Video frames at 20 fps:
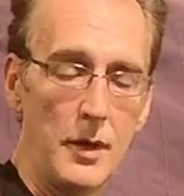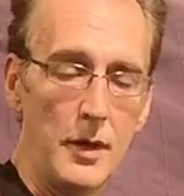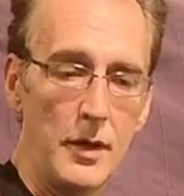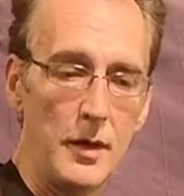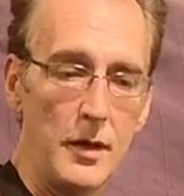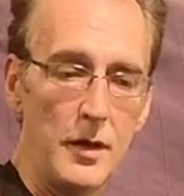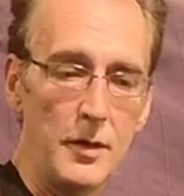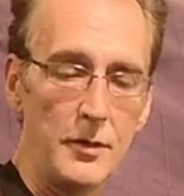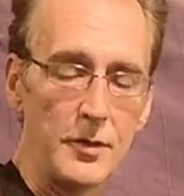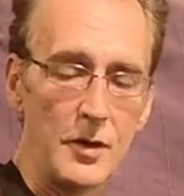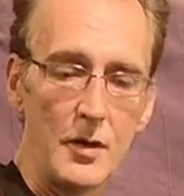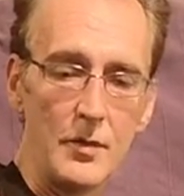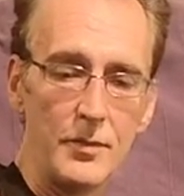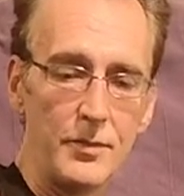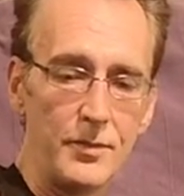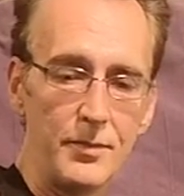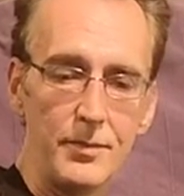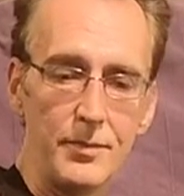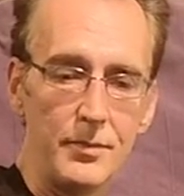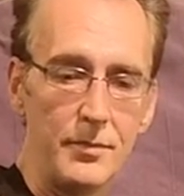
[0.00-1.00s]
the
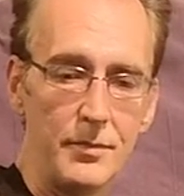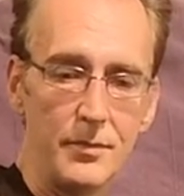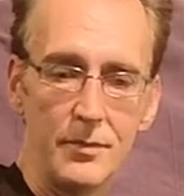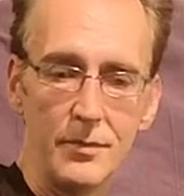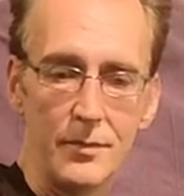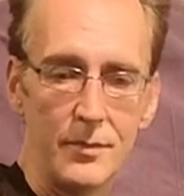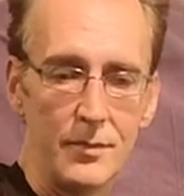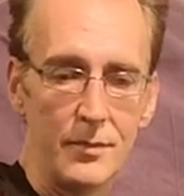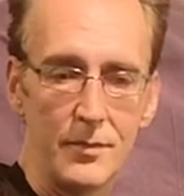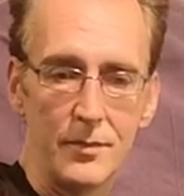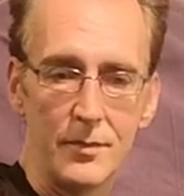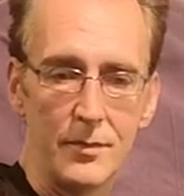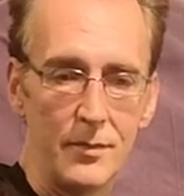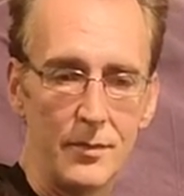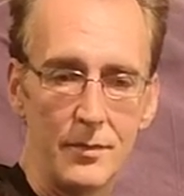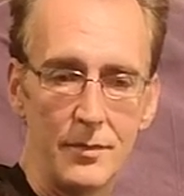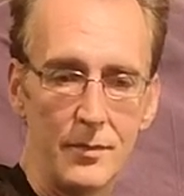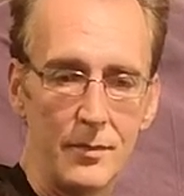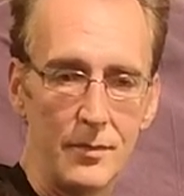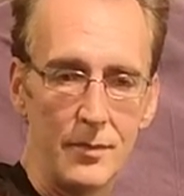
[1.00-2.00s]
sort of
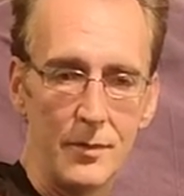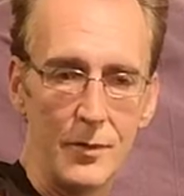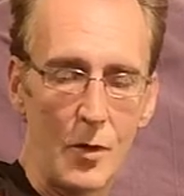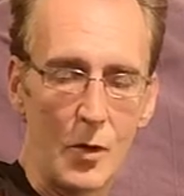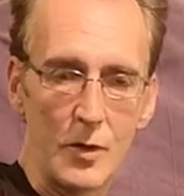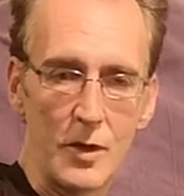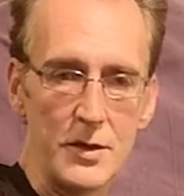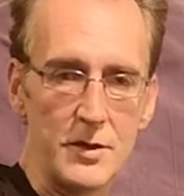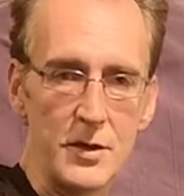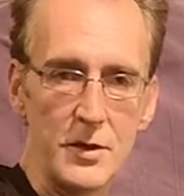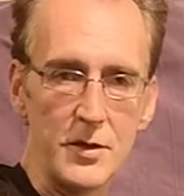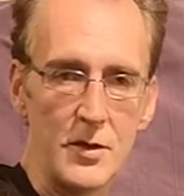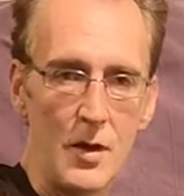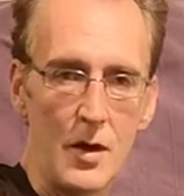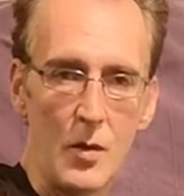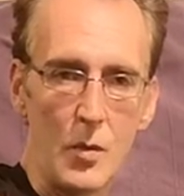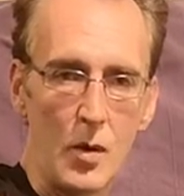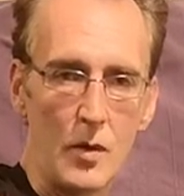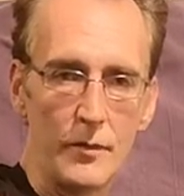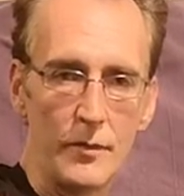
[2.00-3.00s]

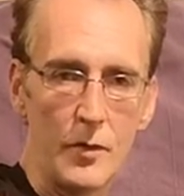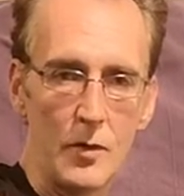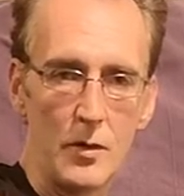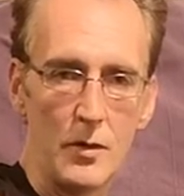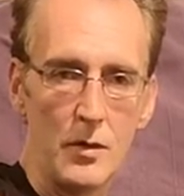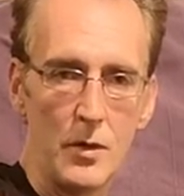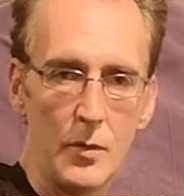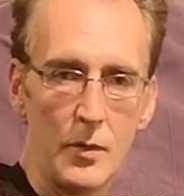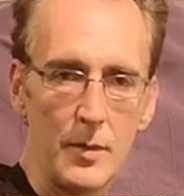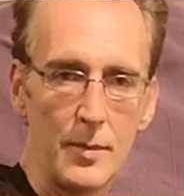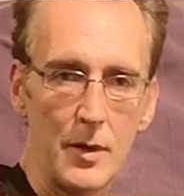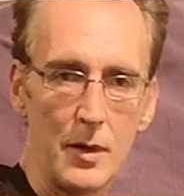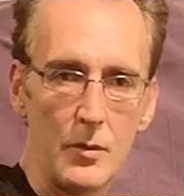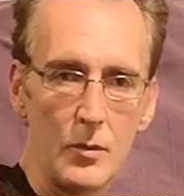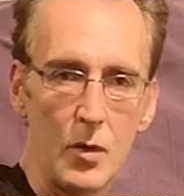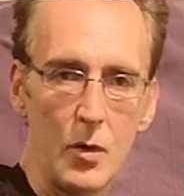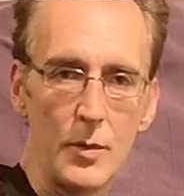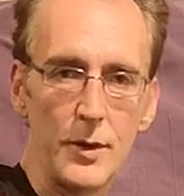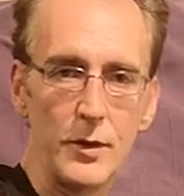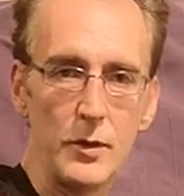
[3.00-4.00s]
organisation that I work for, a wee
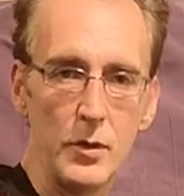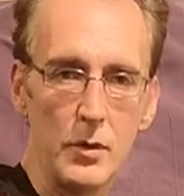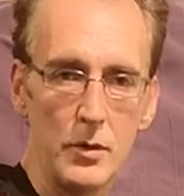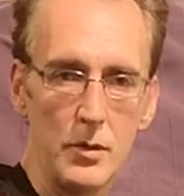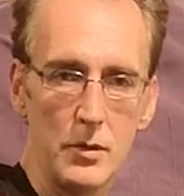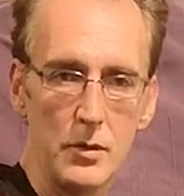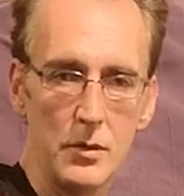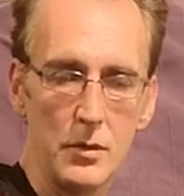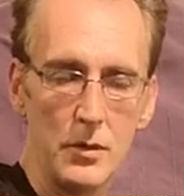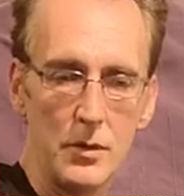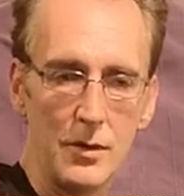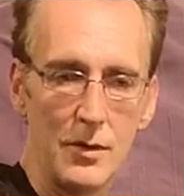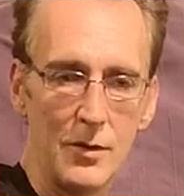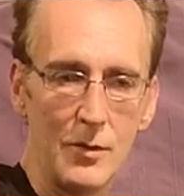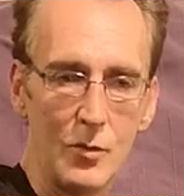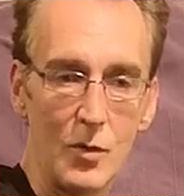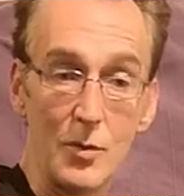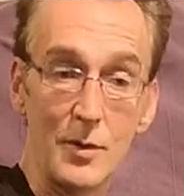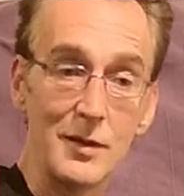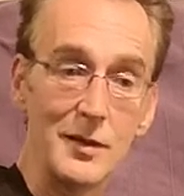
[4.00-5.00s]
bit, and what we do,
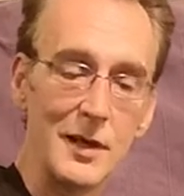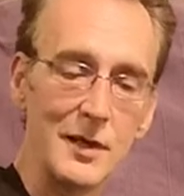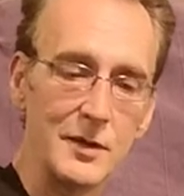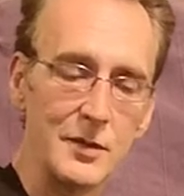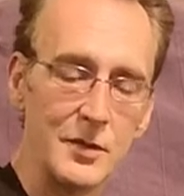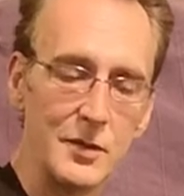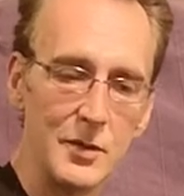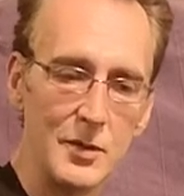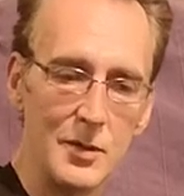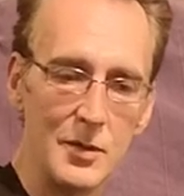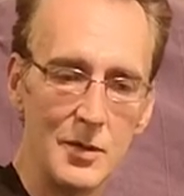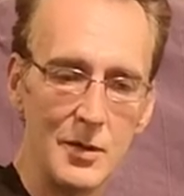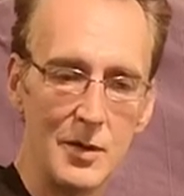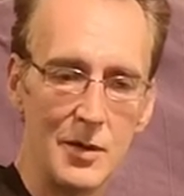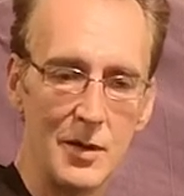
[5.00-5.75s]
and what we'd like to do.